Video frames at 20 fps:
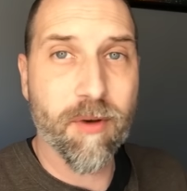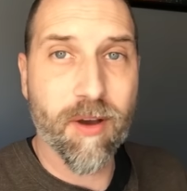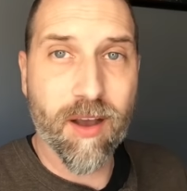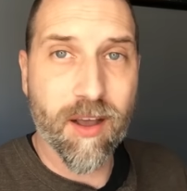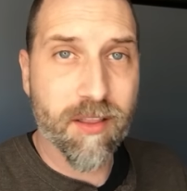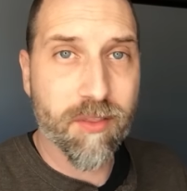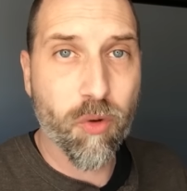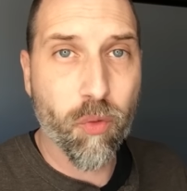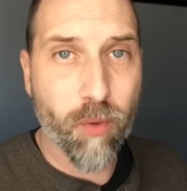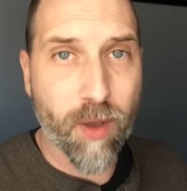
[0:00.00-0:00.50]

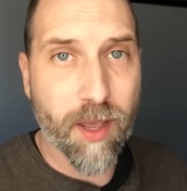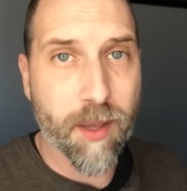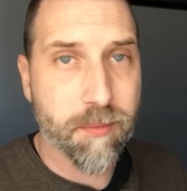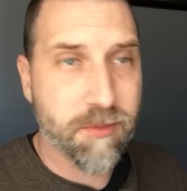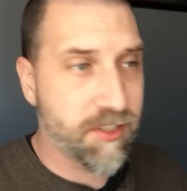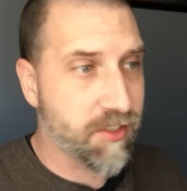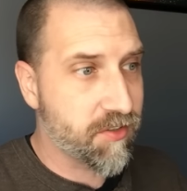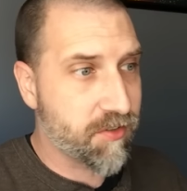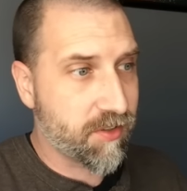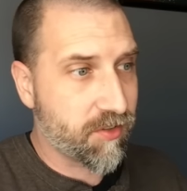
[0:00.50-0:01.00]
on the web
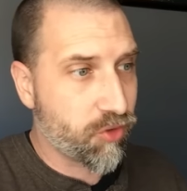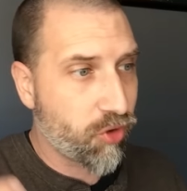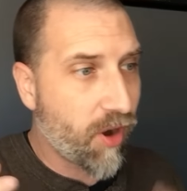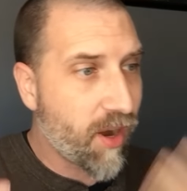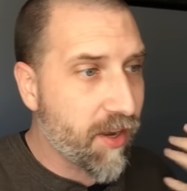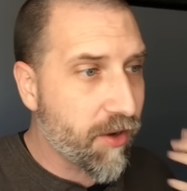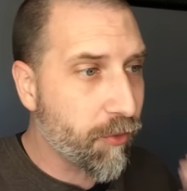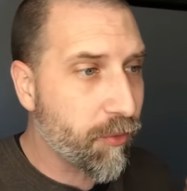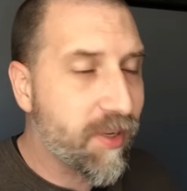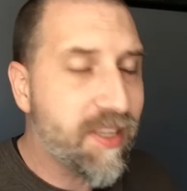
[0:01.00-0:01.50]
just
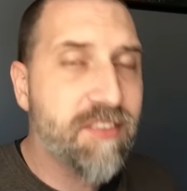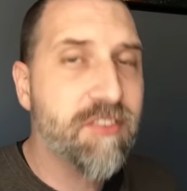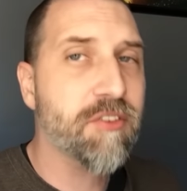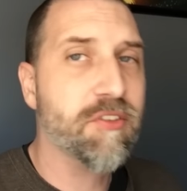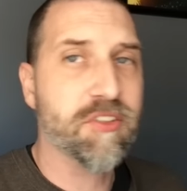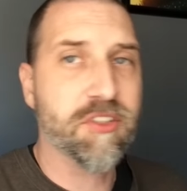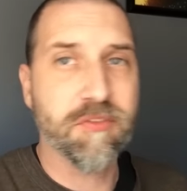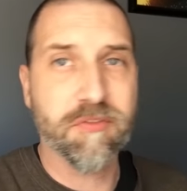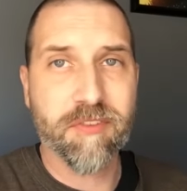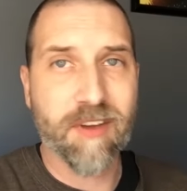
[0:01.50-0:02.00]
trying to
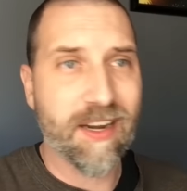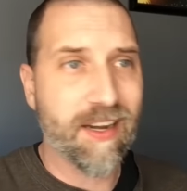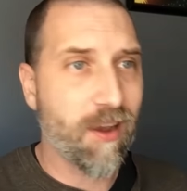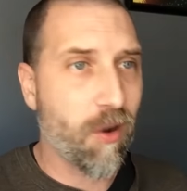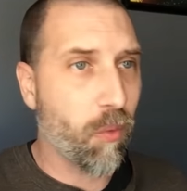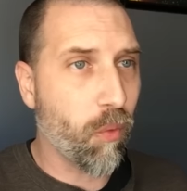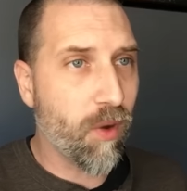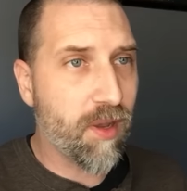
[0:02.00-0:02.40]
research and find out